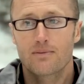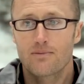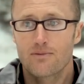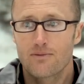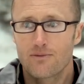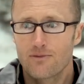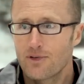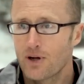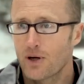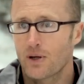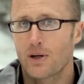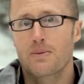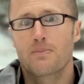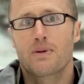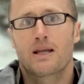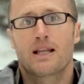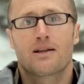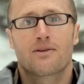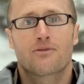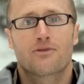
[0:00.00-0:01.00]
very
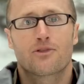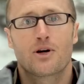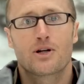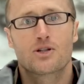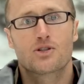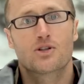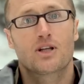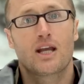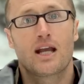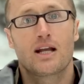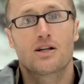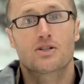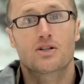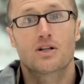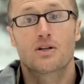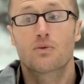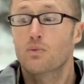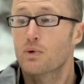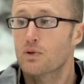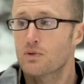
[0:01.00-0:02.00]
meaningful
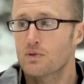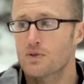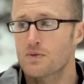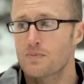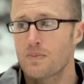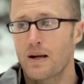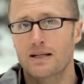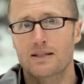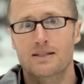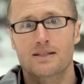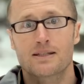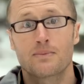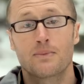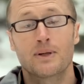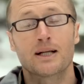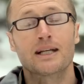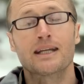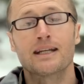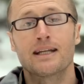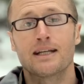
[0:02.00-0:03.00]
education with respect to
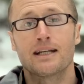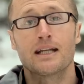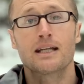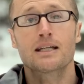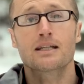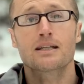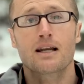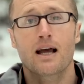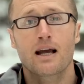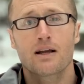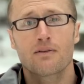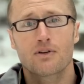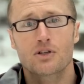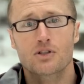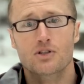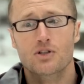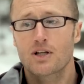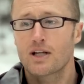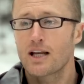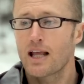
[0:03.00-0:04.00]
someone getting into night
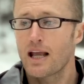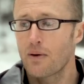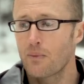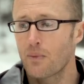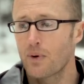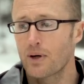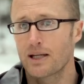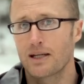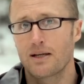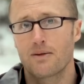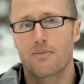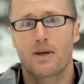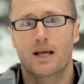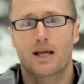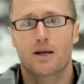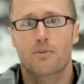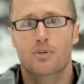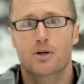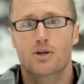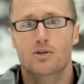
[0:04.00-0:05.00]
vision and wanting to
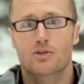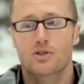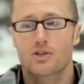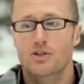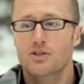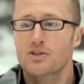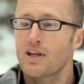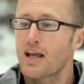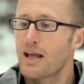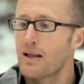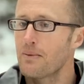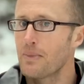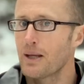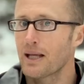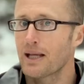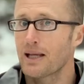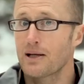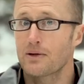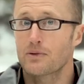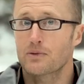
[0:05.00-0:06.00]
make a purchase and
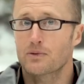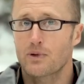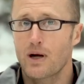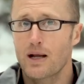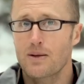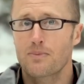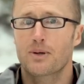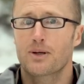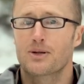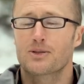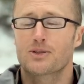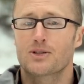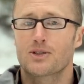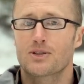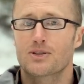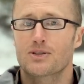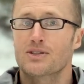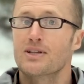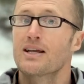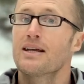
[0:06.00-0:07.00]
making a right
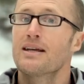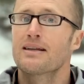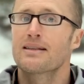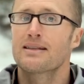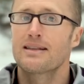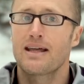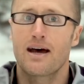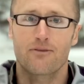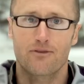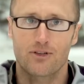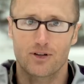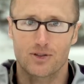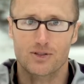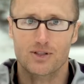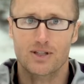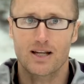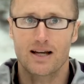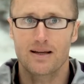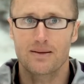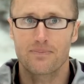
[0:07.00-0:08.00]
purchase that
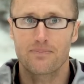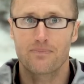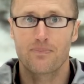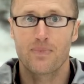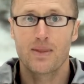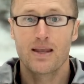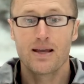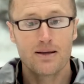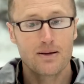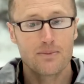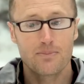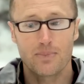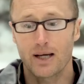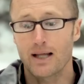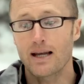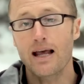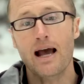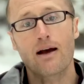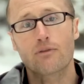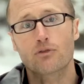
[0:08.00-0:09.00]
first time.
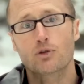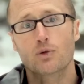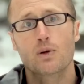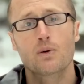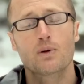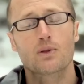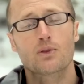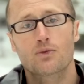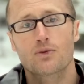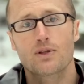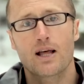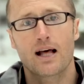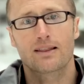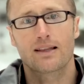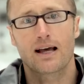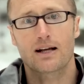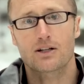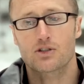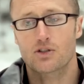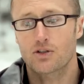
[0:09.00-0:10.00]
But after we went through
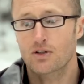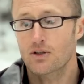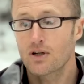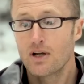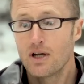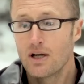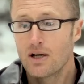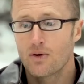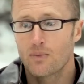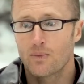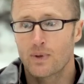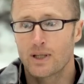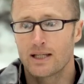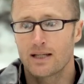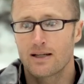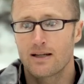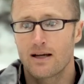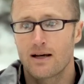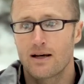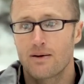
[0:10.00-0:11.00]
that lecture, we
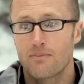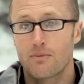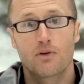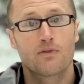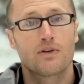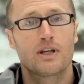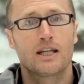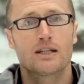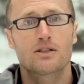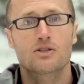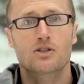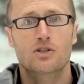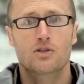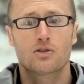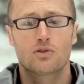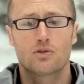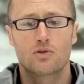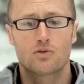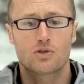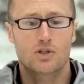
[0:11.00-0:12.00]
ended up moving
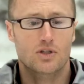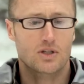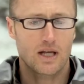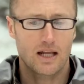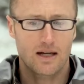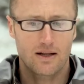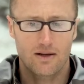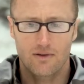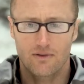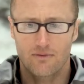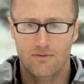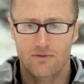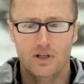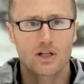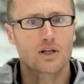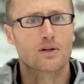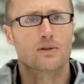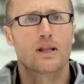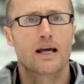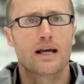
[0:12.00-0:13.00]
into just kind of
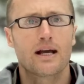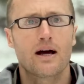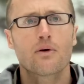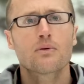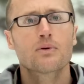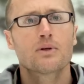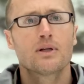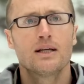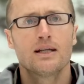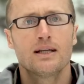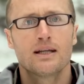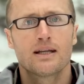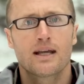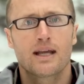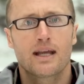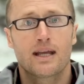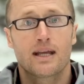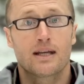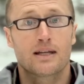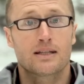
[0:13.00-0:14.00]
gear layout
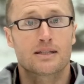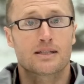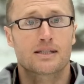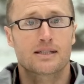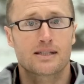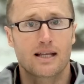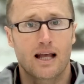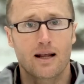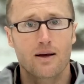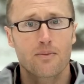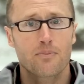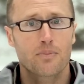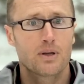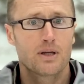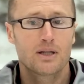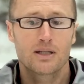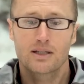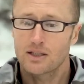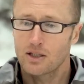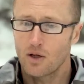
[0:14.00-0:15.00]
and setup,
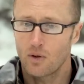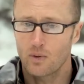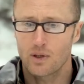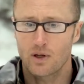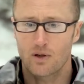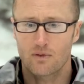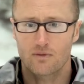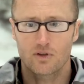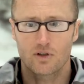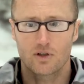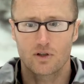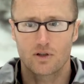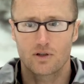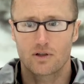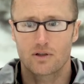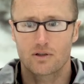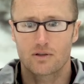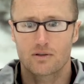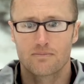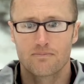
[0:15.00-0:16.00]
going
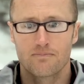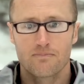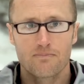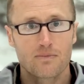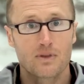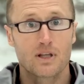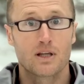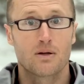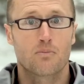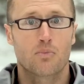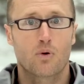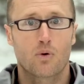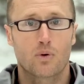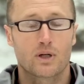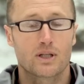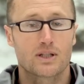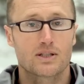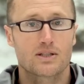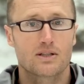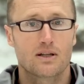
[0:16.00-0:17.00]
over the
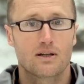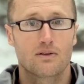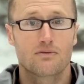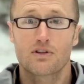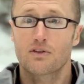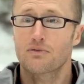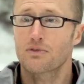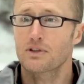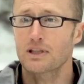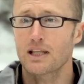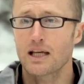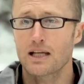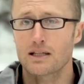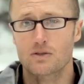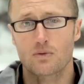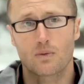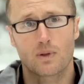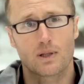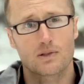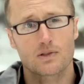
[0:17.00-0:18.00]
importance of different
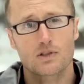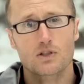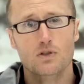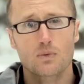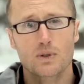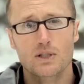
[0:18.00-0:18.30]
things, whether it's